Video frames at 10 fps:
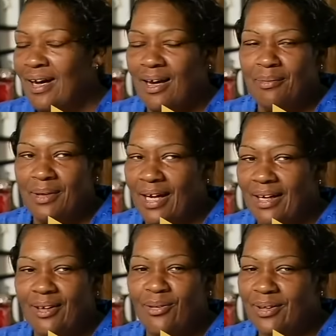I'm
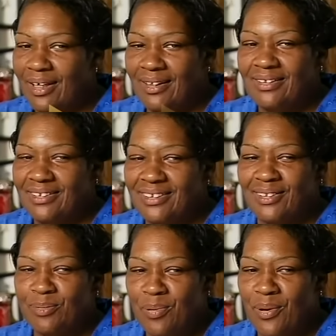like, okay, this
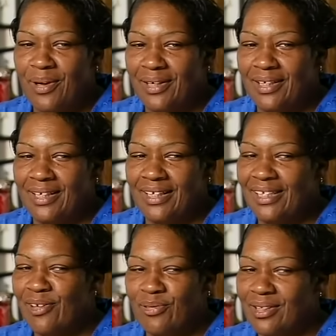is a party.
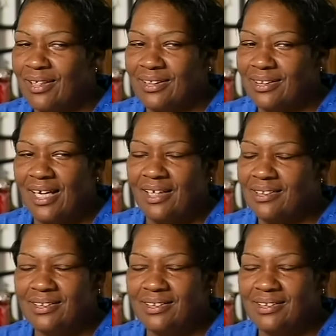And everything is kind of